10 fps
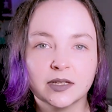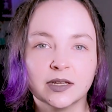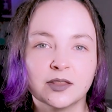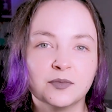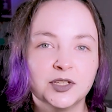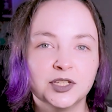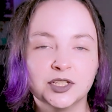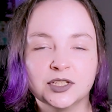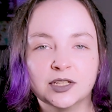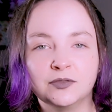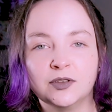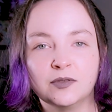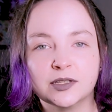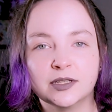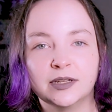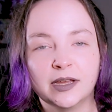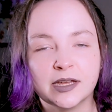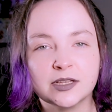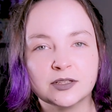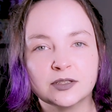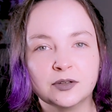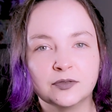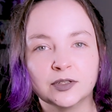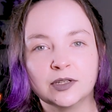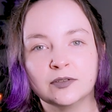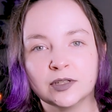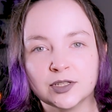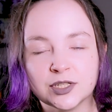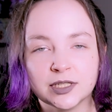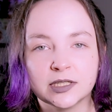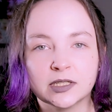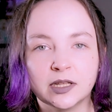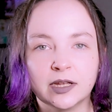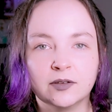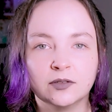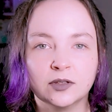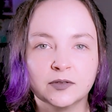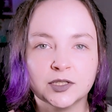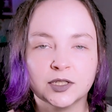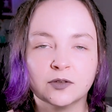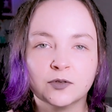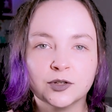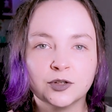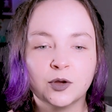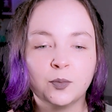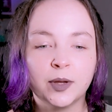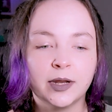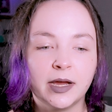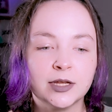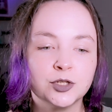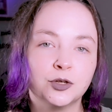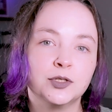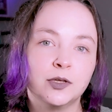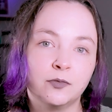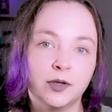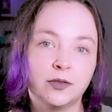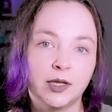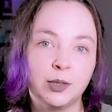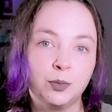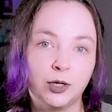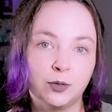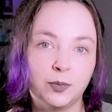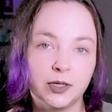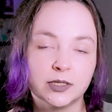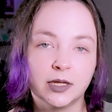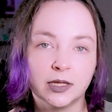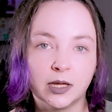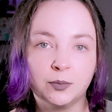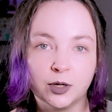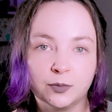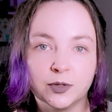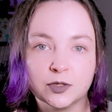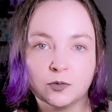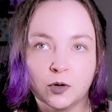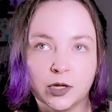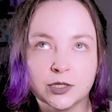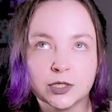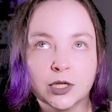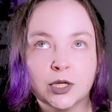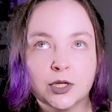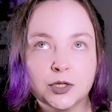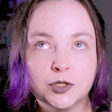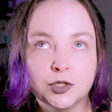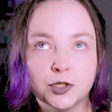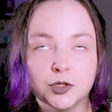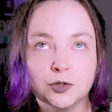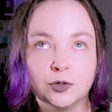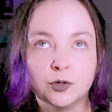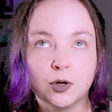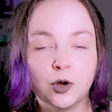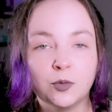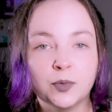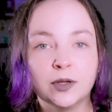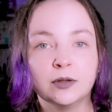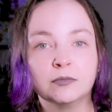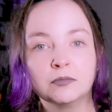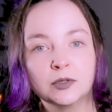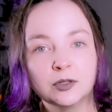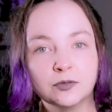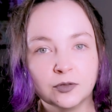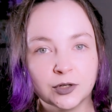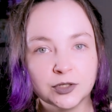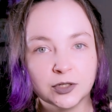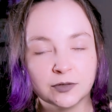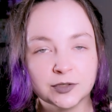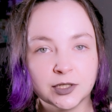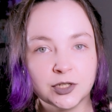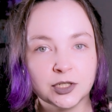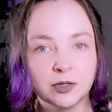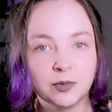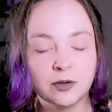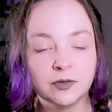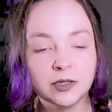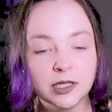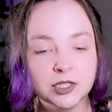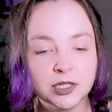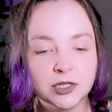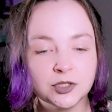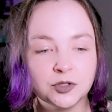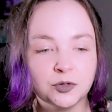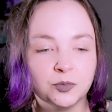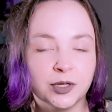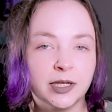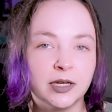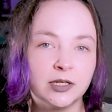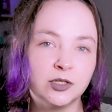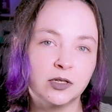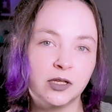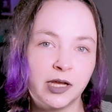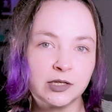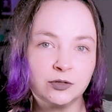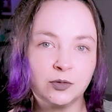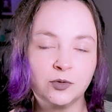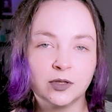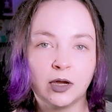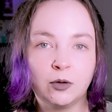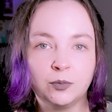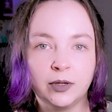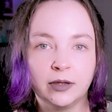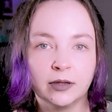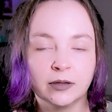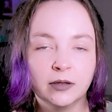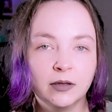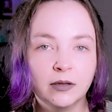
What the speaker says: Now, The Magician's Nephew wasn't as overtly religious as The Lion, the Witch, and the Wardrobe, but I chose it with a purpose, and that purpose was to open the floor to conversation about religion, to bring it into the classroom without being